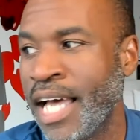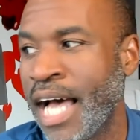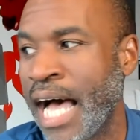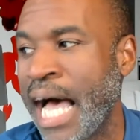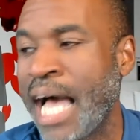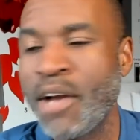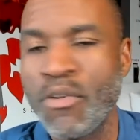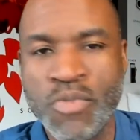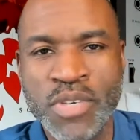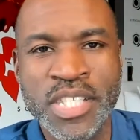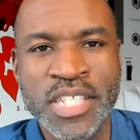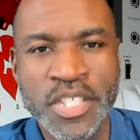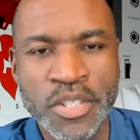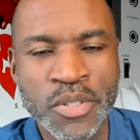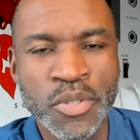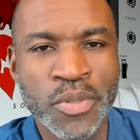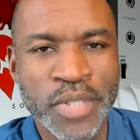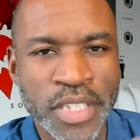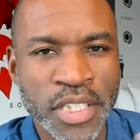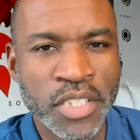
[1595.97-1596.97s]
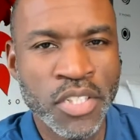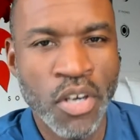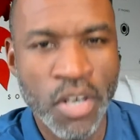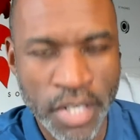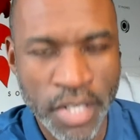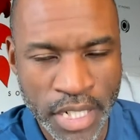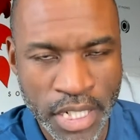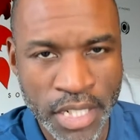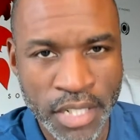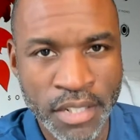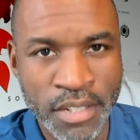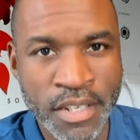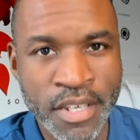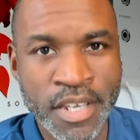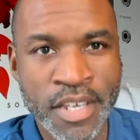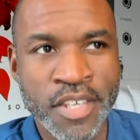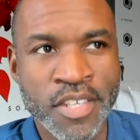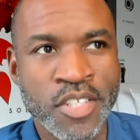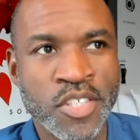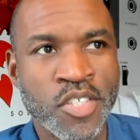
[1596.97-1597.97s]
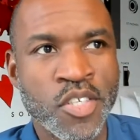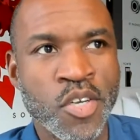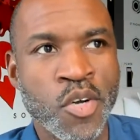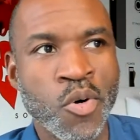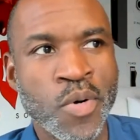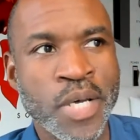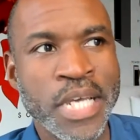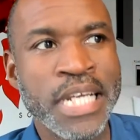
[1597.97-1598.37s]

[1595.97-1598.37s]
I was still doing the talking. So